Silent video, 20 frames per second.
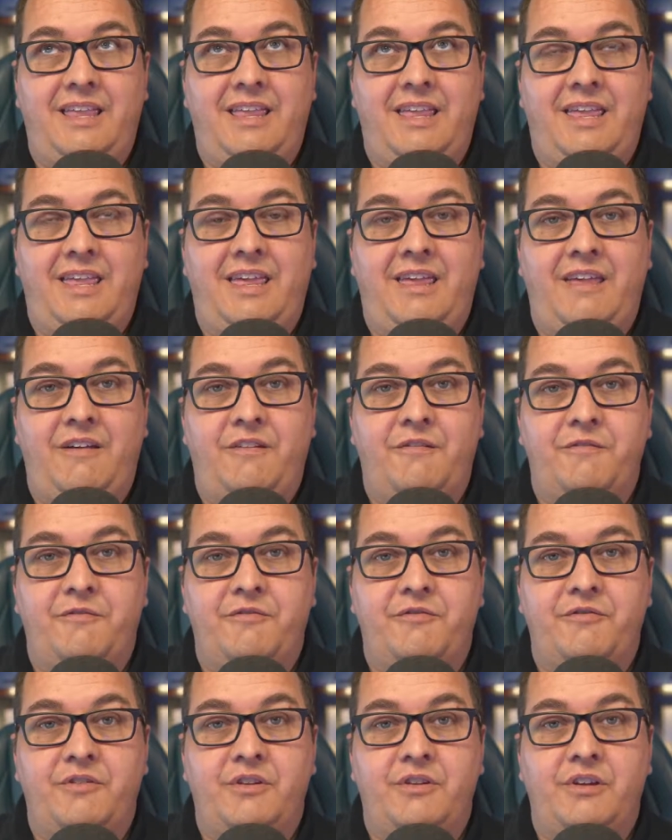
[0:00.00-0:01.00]

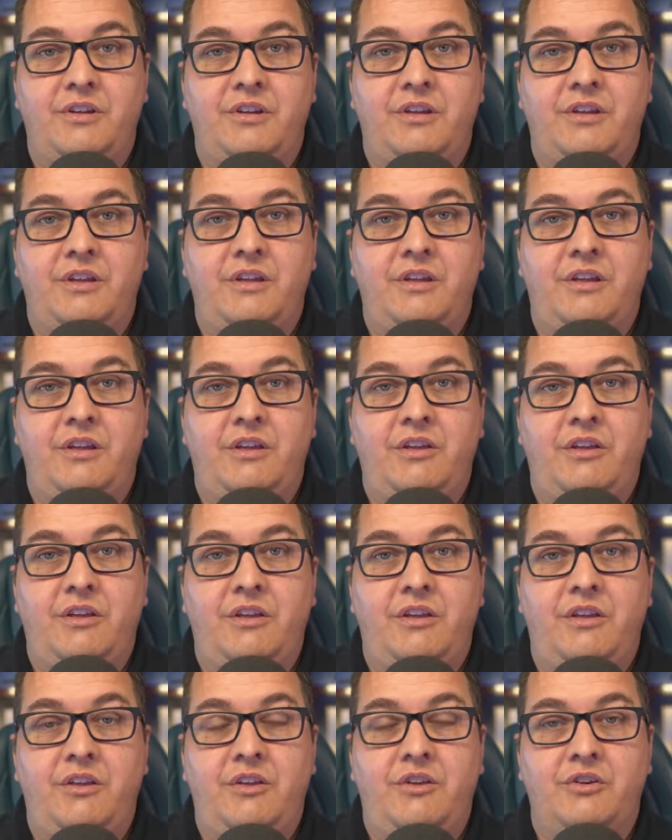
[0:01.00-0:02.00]
if
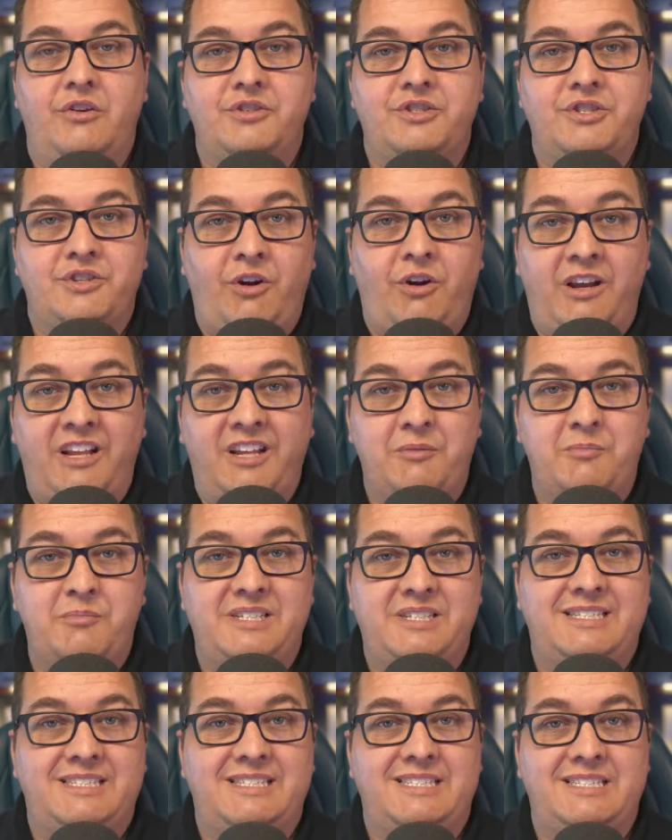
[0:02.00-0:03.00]
you're starting a
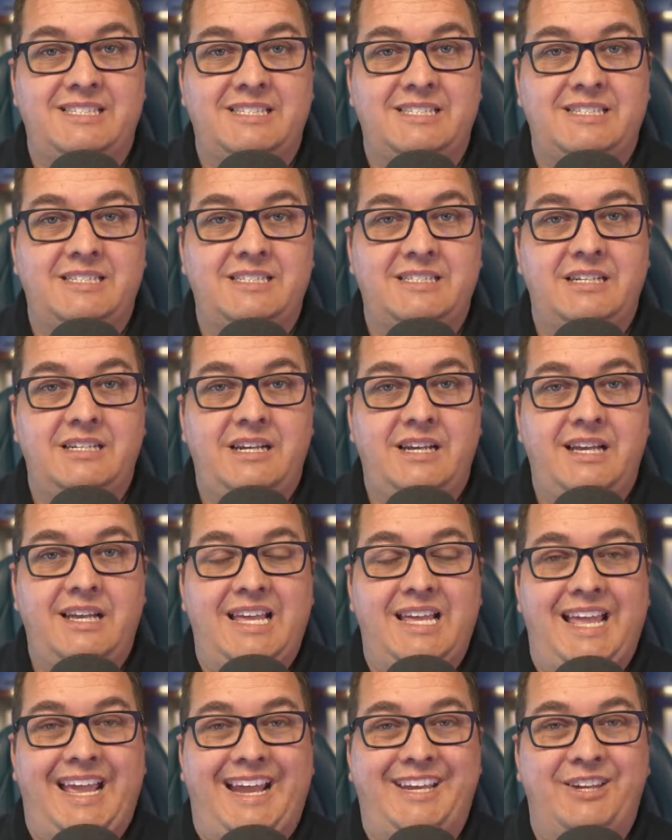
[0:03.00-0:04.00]
business
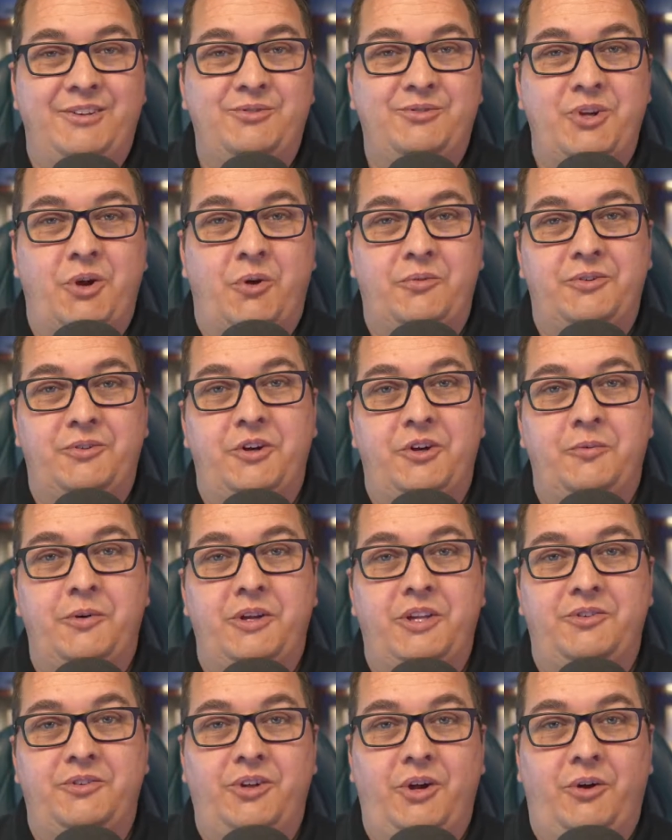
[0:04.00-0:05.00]
and you don't know what
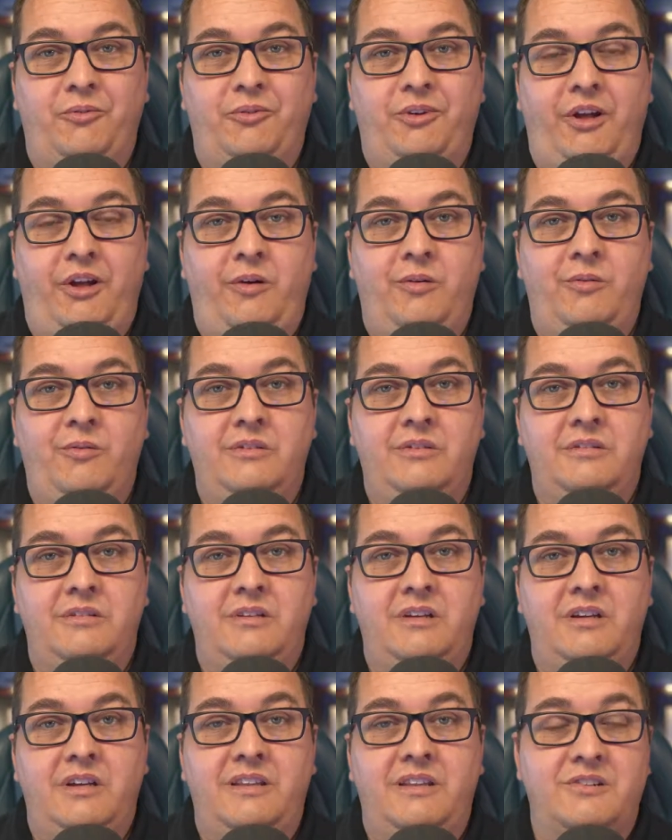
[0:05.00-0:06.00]
you don't know,
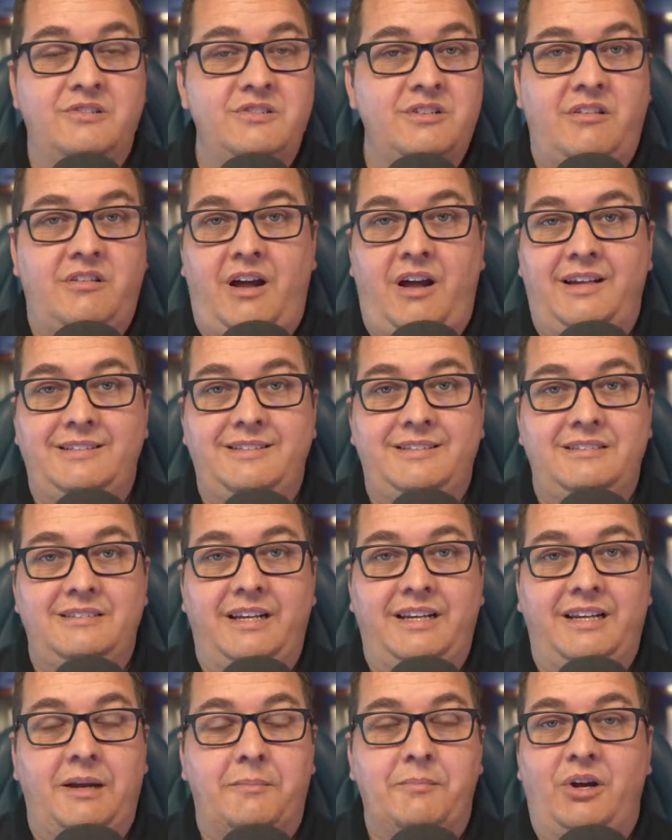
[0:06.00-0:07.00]
and there's a lot,
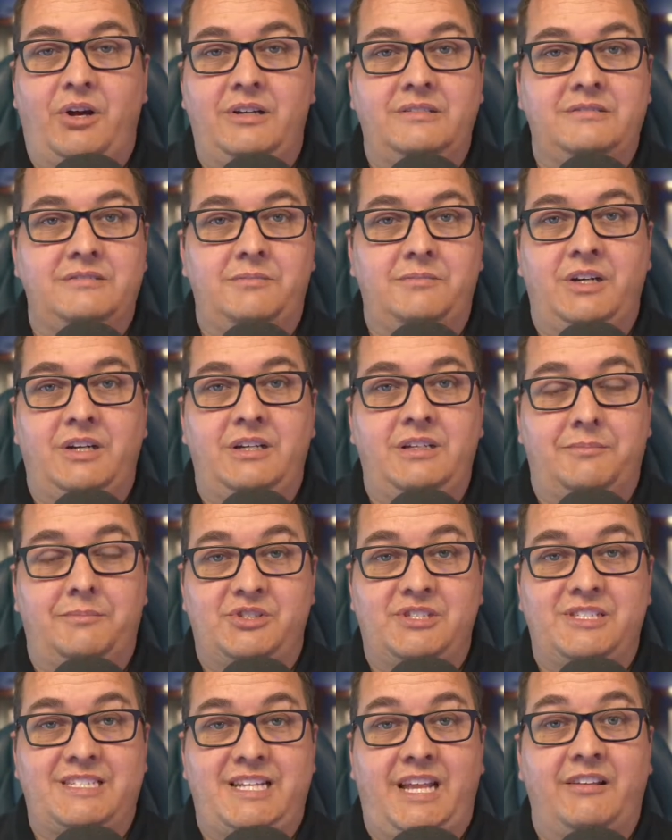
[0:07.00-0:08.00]
like I'm
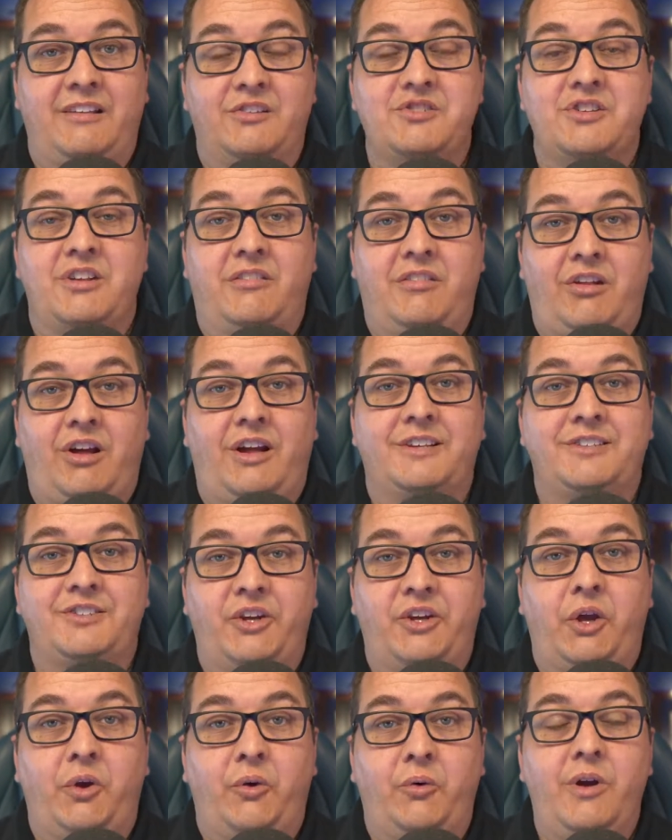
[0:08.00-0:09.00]
just saying there's a lot to
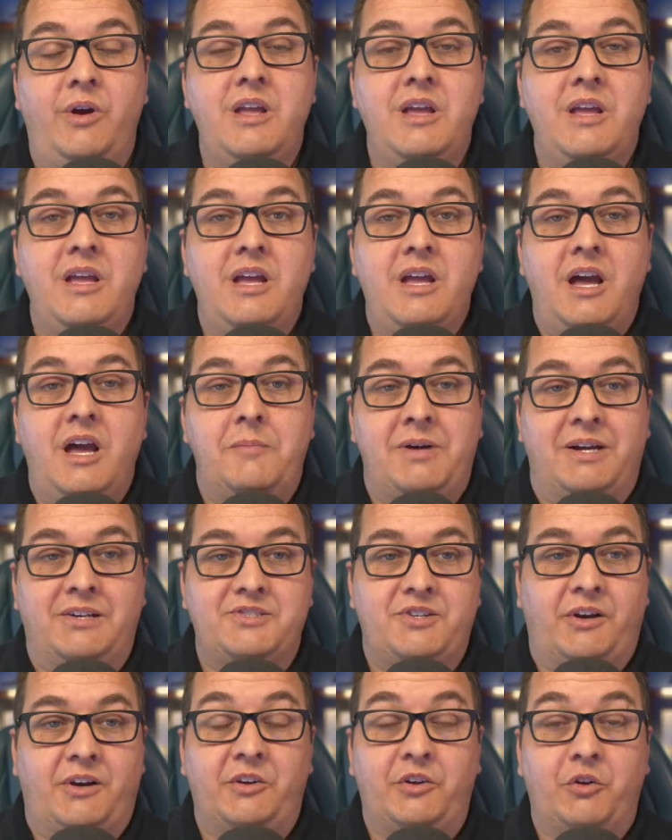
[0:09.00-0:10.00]
know about
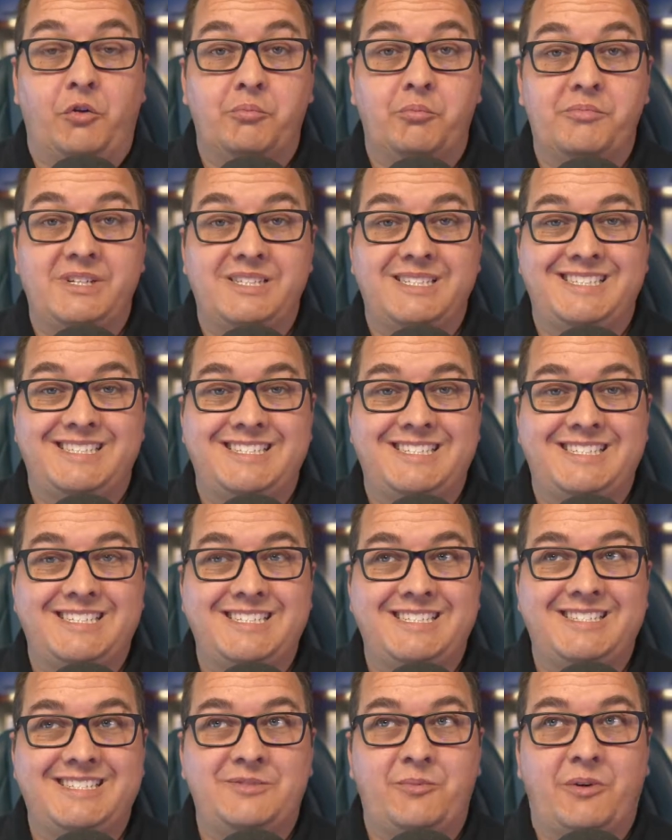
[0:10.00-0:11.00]
starting your own business.
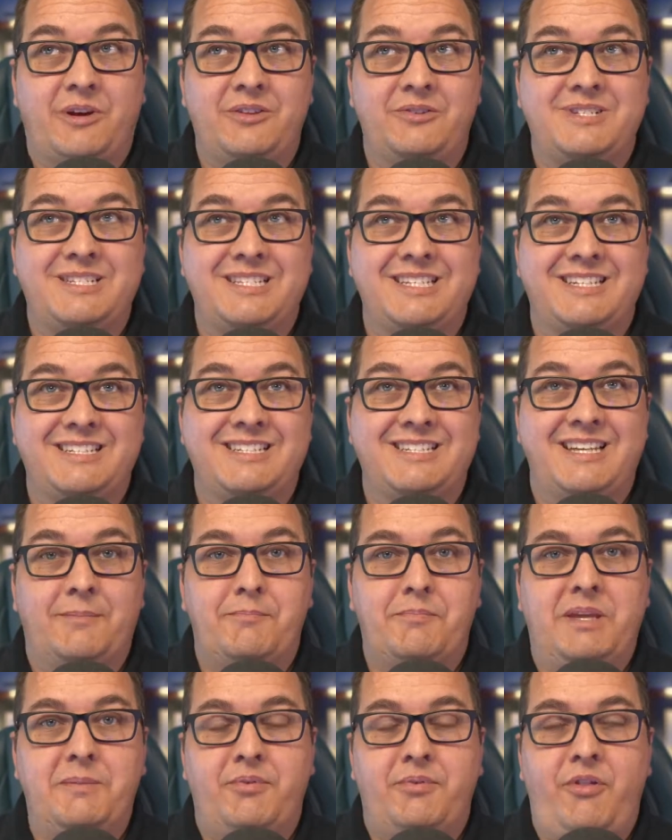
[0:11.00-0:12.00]
This is one of those things that
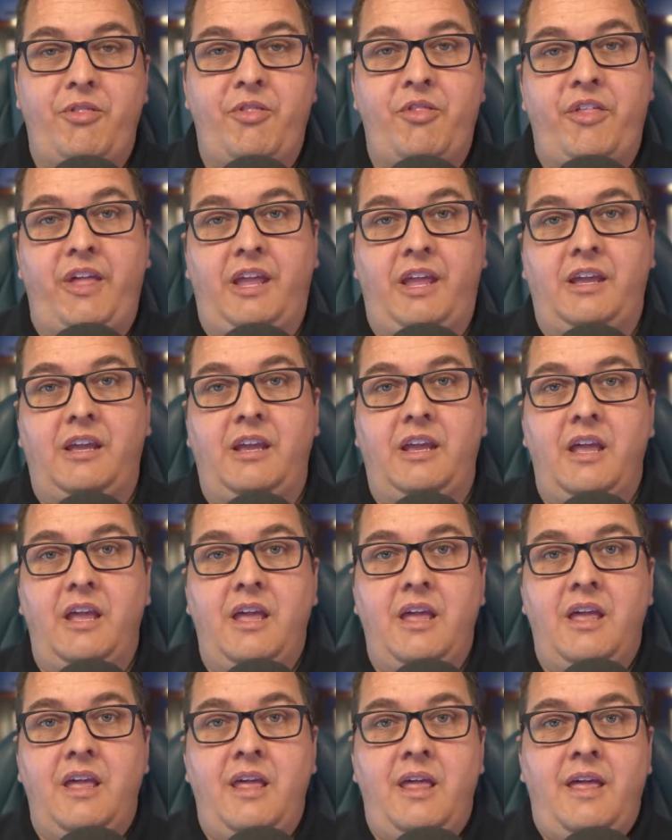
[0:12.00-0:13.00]
people think
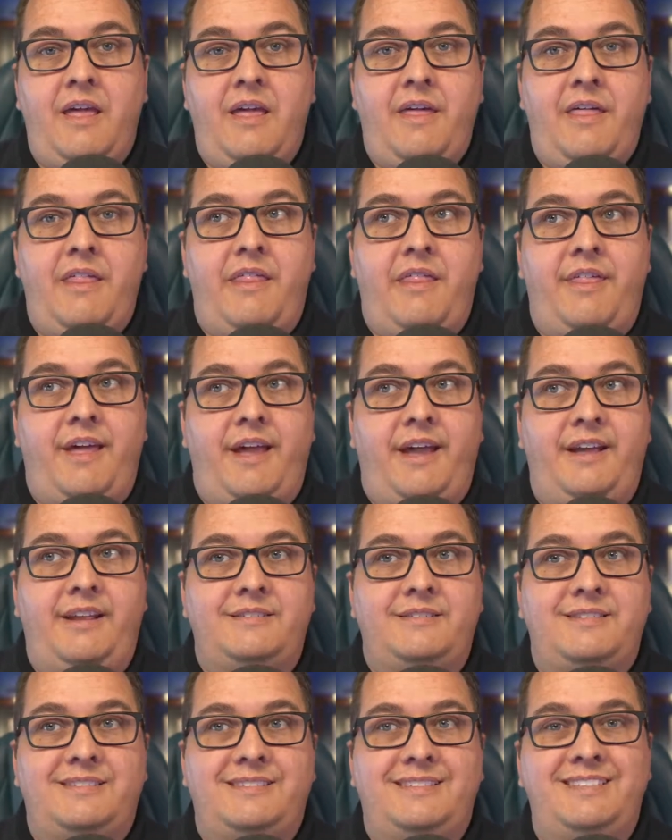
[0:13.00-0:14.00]

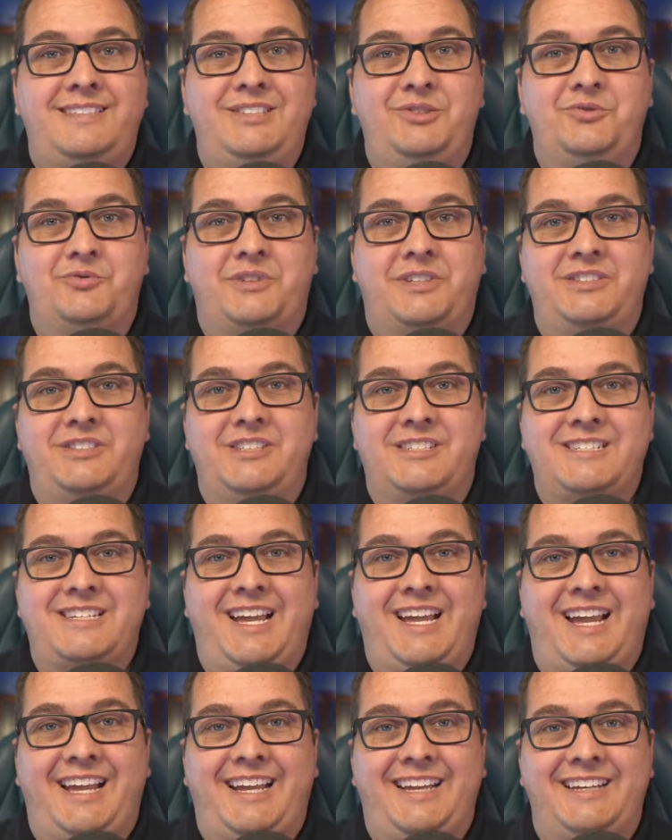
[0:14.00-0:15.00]
that you can just
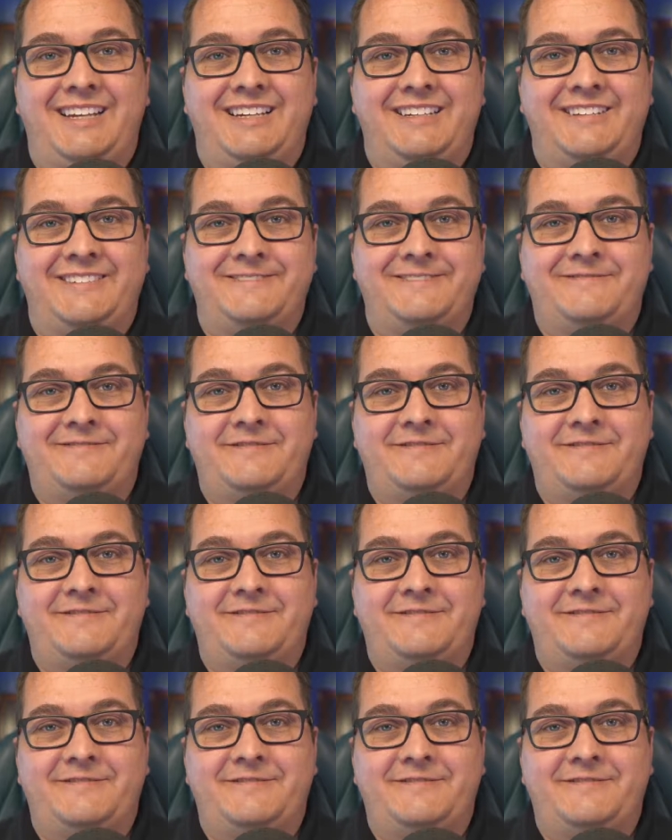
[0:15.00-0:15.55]
kind of